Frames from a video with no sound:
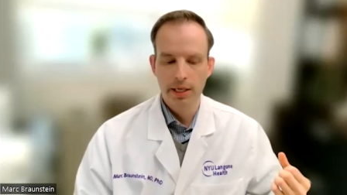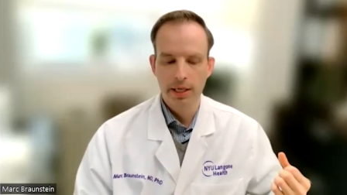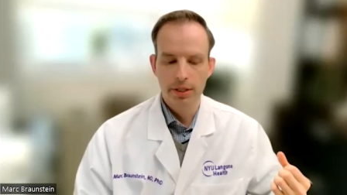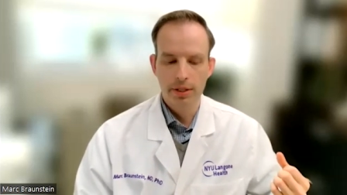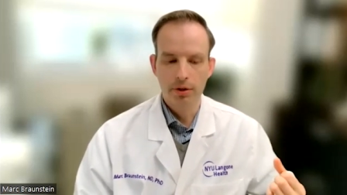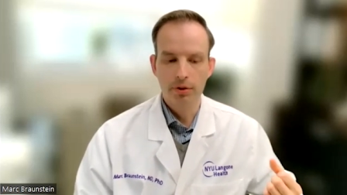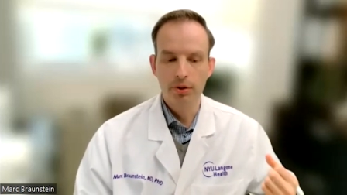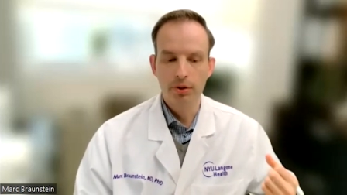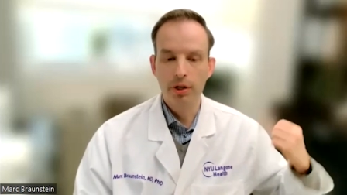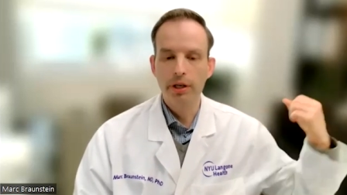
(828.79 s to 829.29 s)

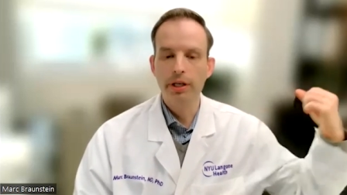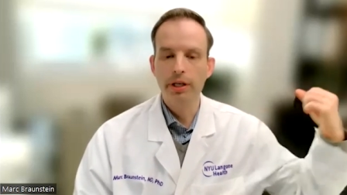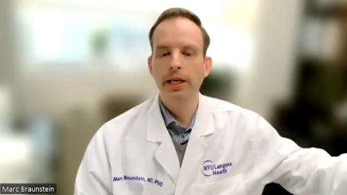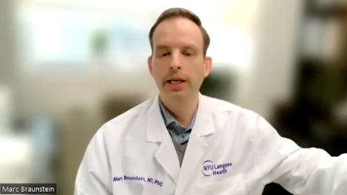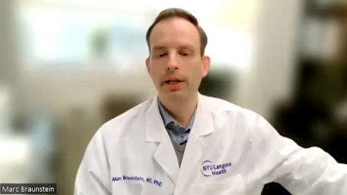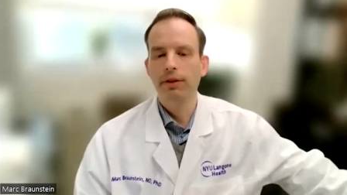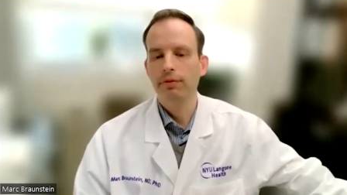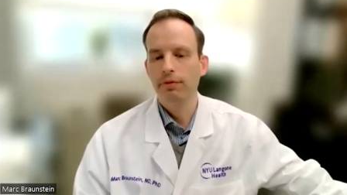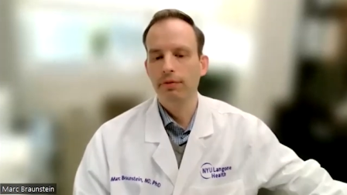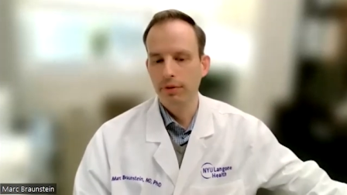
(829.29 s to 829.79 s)
you're going to
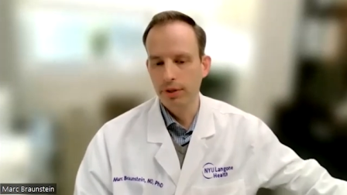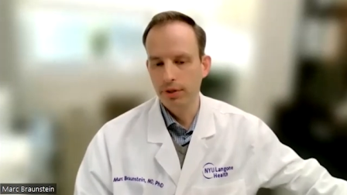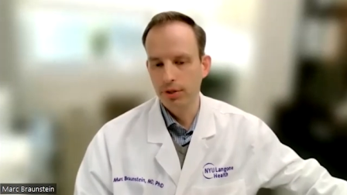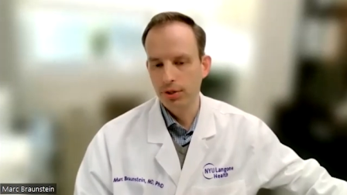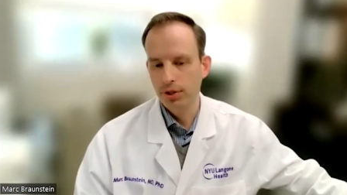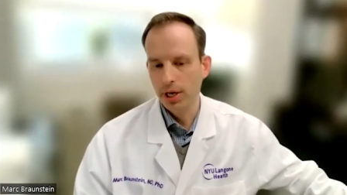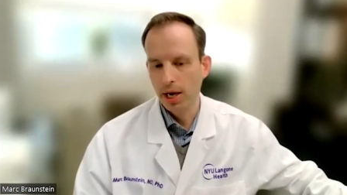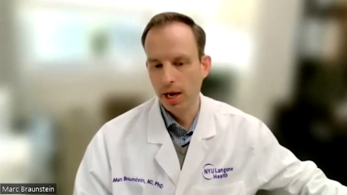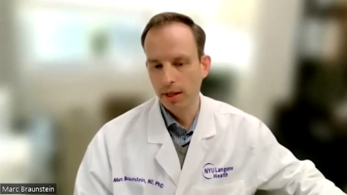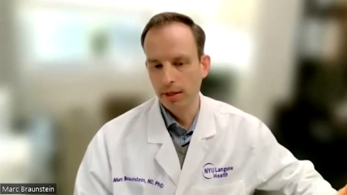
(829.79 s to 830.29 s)
get through this
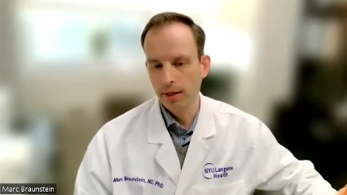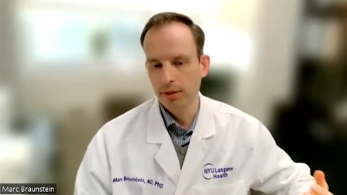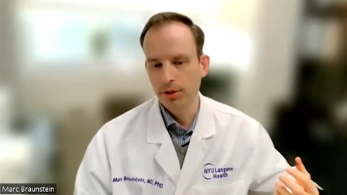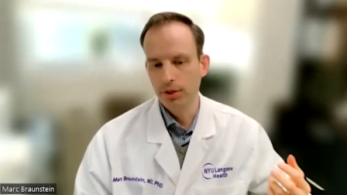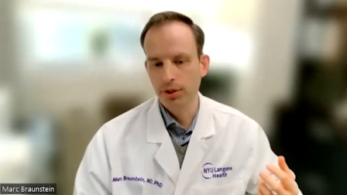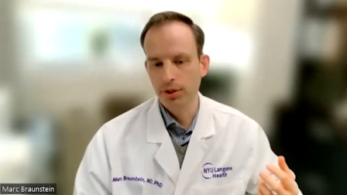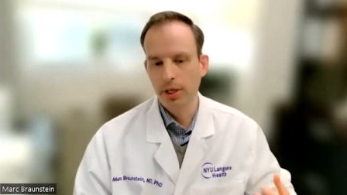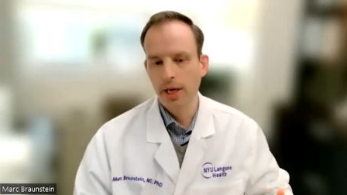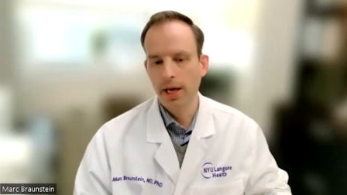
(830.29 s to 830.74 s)
challenge,